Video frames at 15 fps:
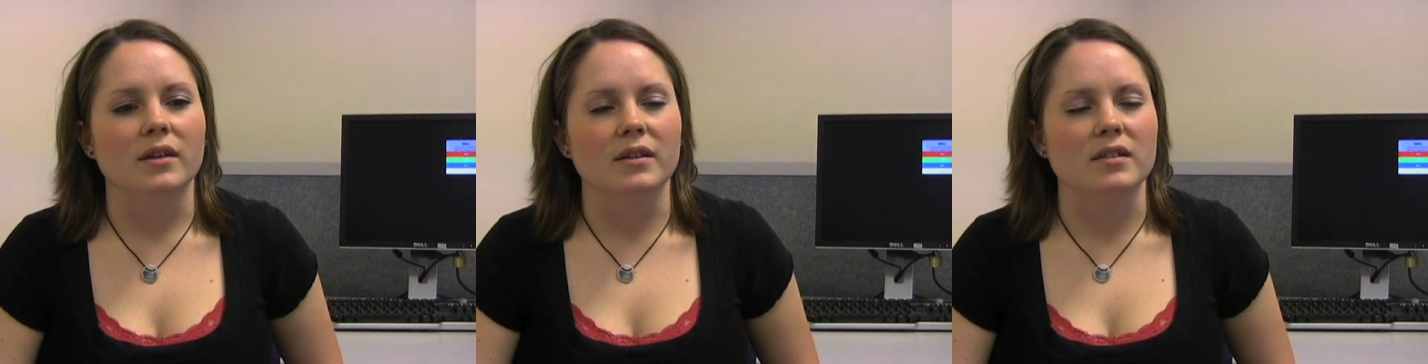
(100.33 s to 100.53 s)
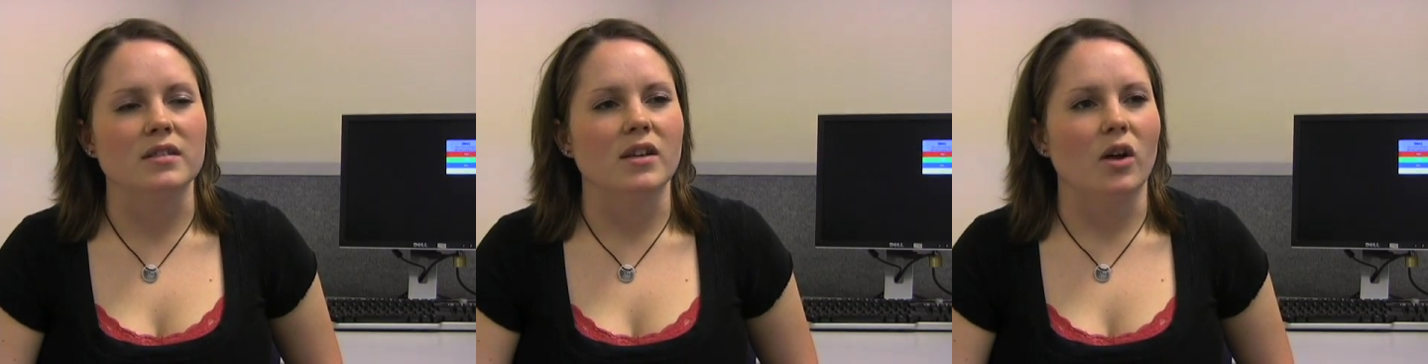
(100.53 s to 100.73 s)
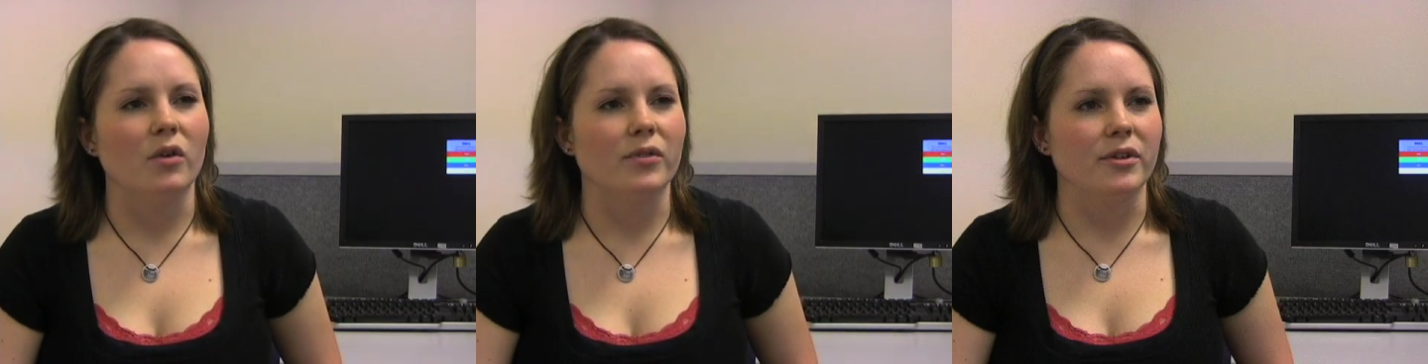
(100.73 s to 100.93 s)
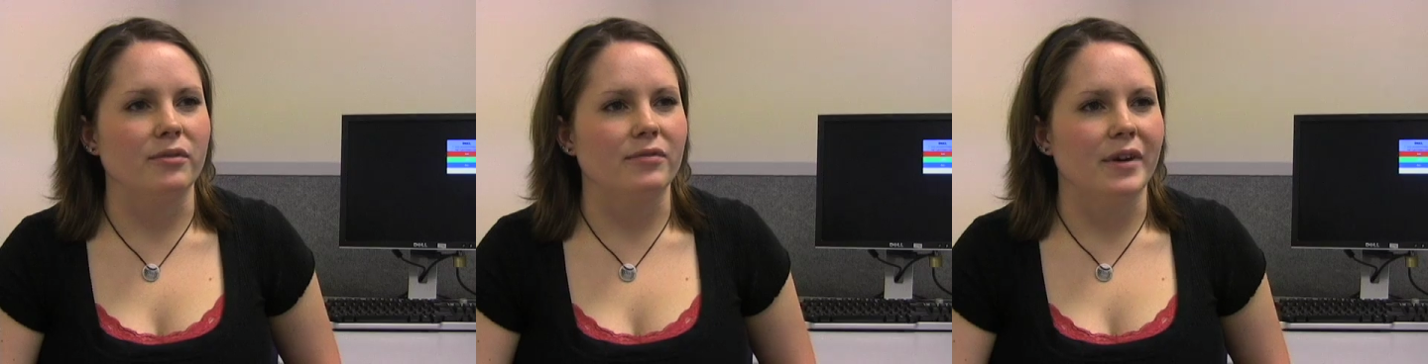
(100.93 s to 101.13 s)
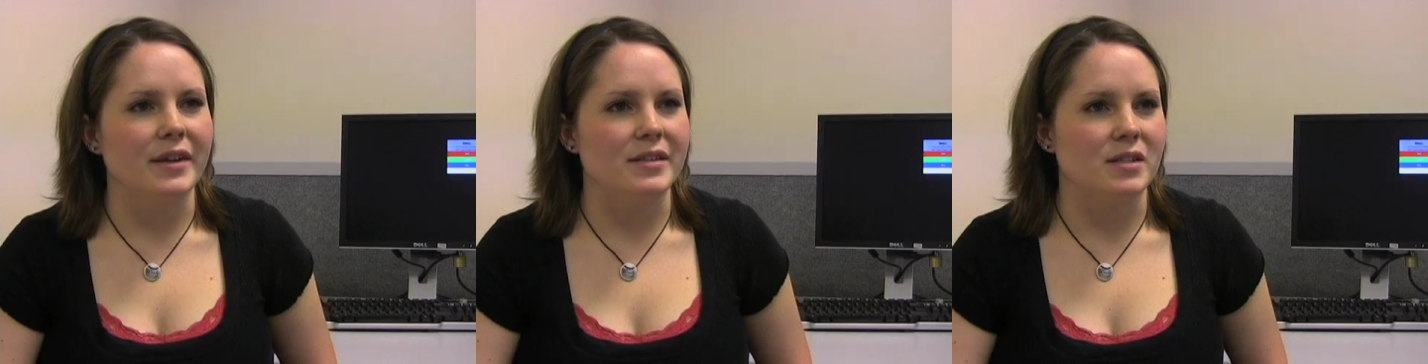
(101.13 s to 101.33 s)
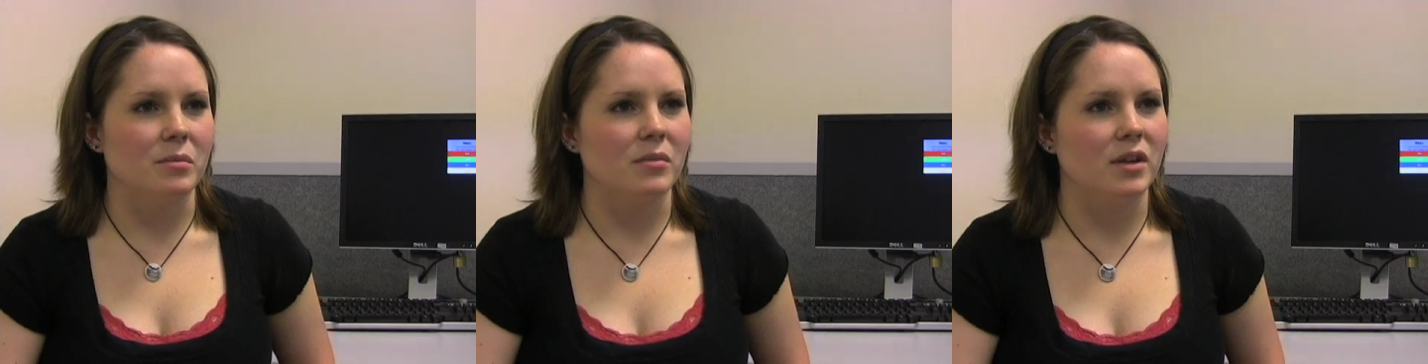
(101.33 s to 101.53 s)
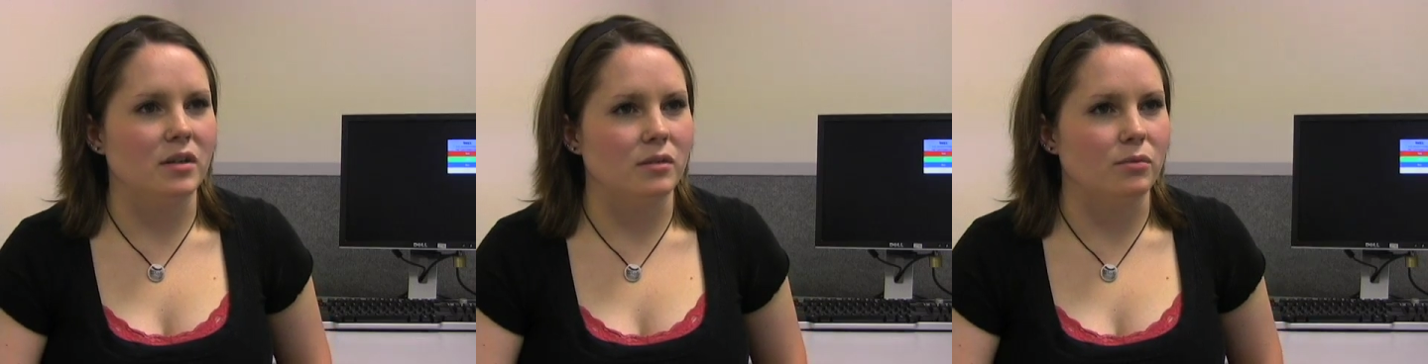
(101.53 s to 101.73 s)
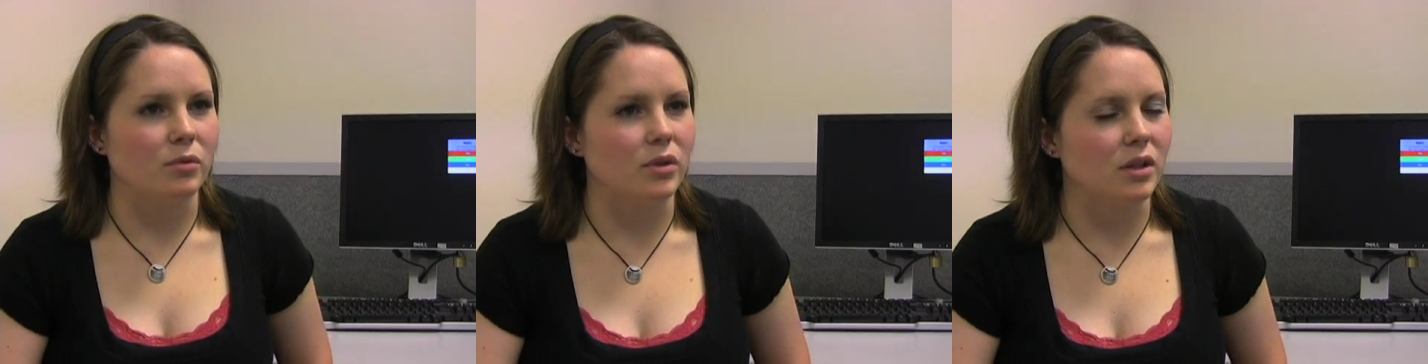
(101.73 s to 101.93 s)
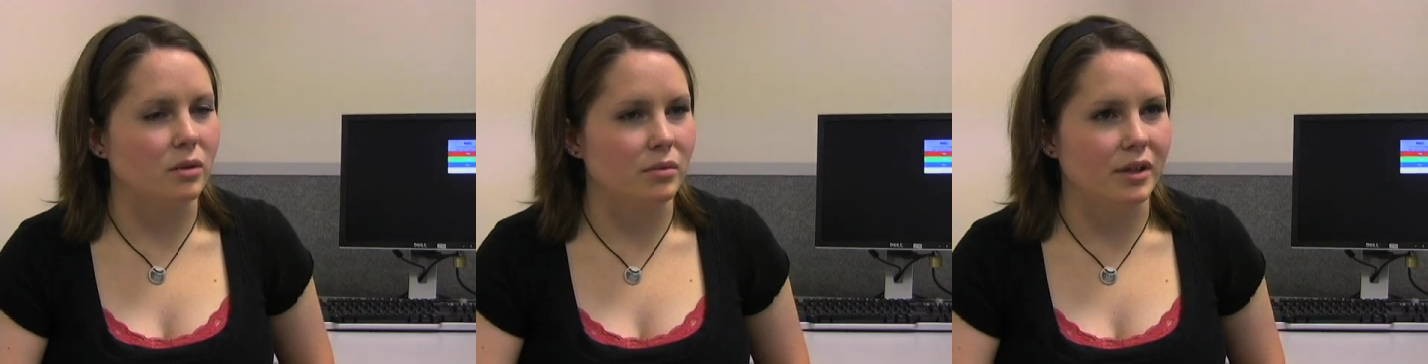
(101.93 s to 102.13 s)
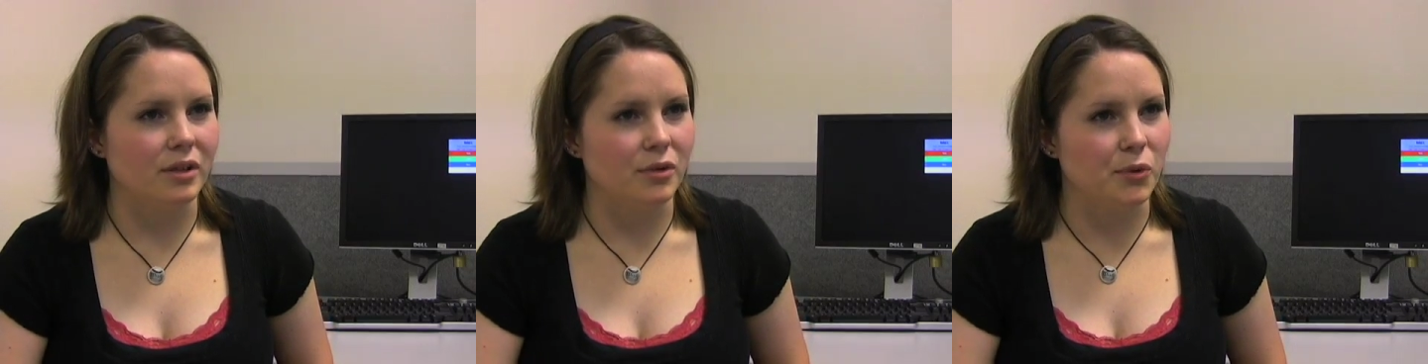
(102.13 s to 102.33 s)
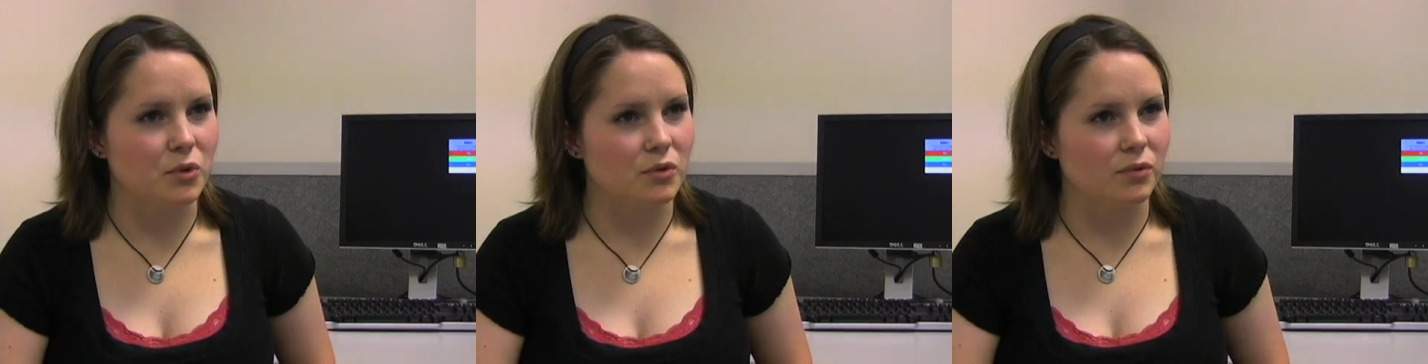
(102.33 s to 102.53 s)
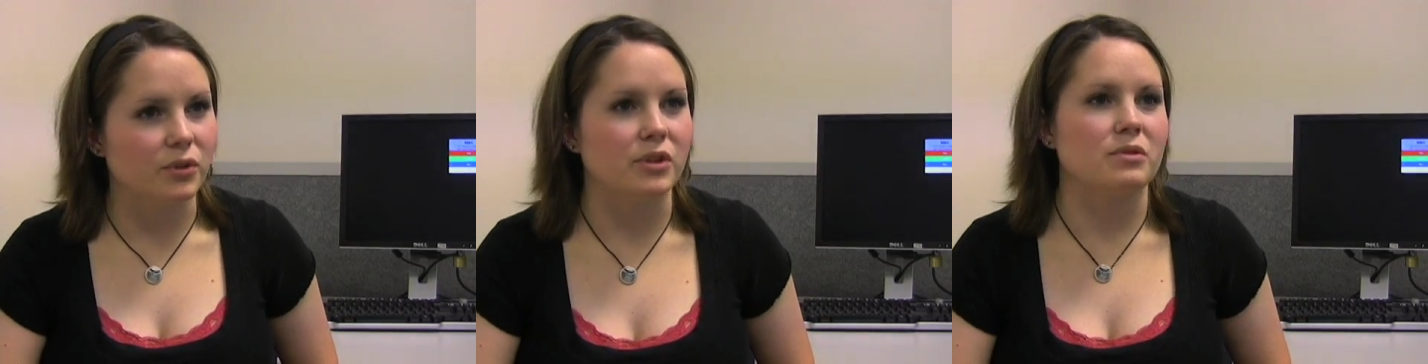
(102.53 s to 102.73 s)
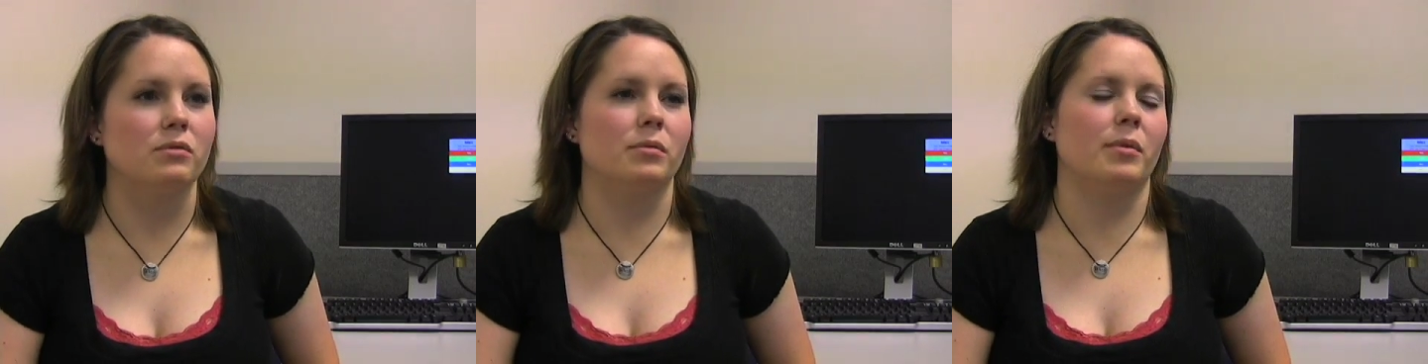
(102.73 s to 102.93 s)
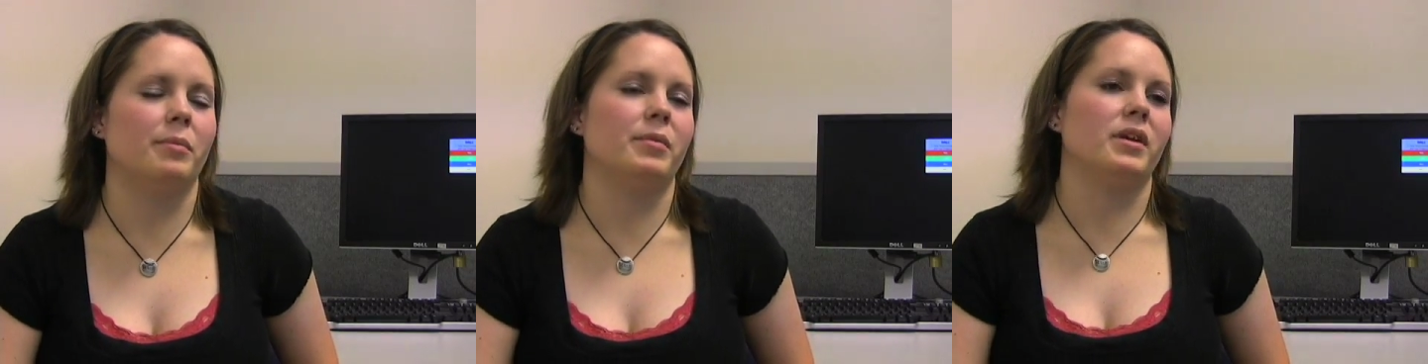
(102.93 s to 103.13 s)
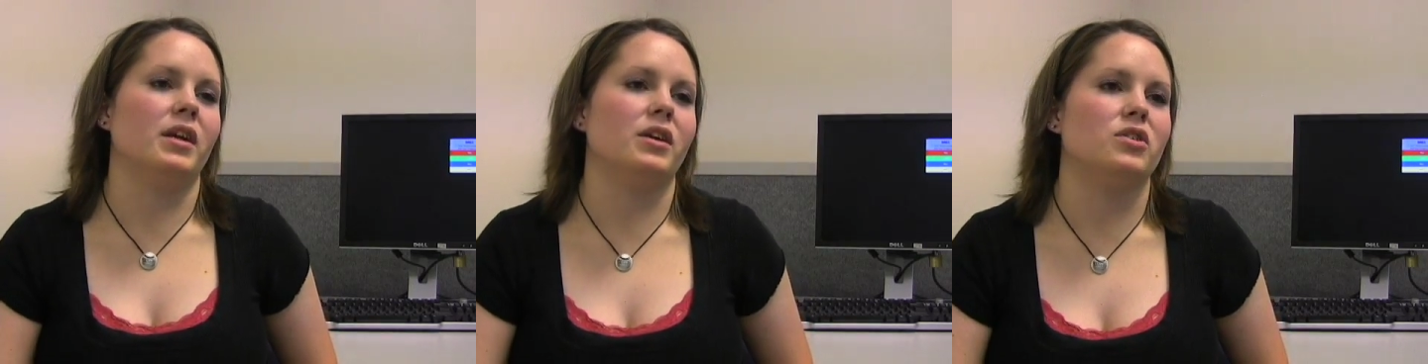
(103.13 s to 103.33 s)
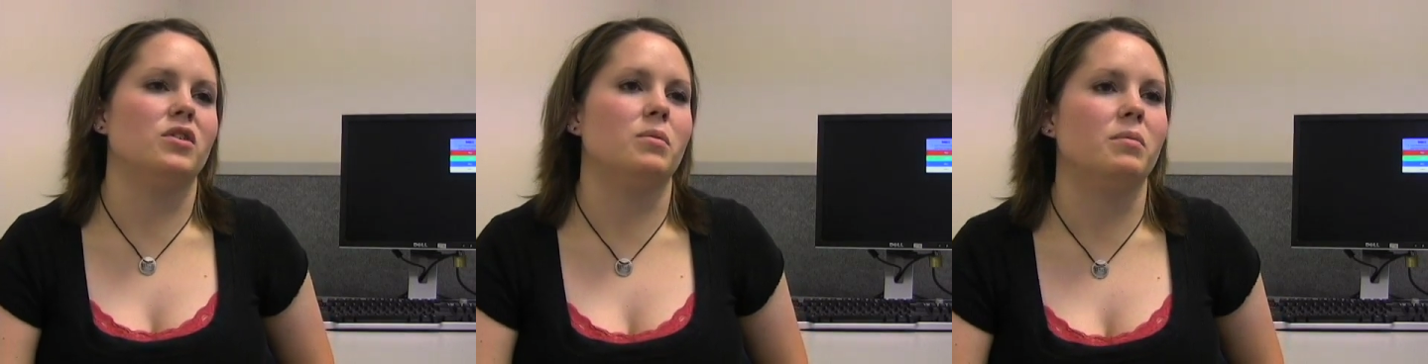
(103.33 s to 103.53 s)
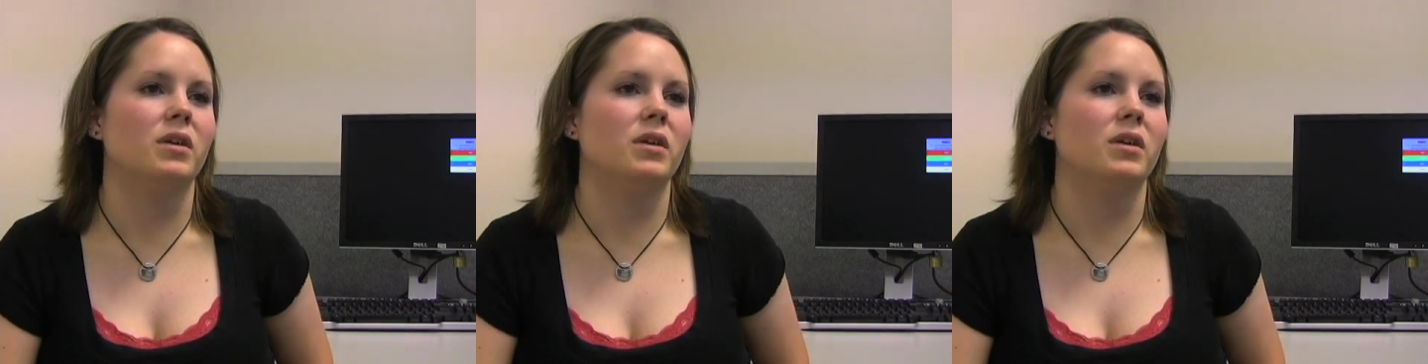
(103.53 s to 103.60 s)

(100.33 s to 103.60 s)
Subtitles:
itself can find some kind of really great use for this web application,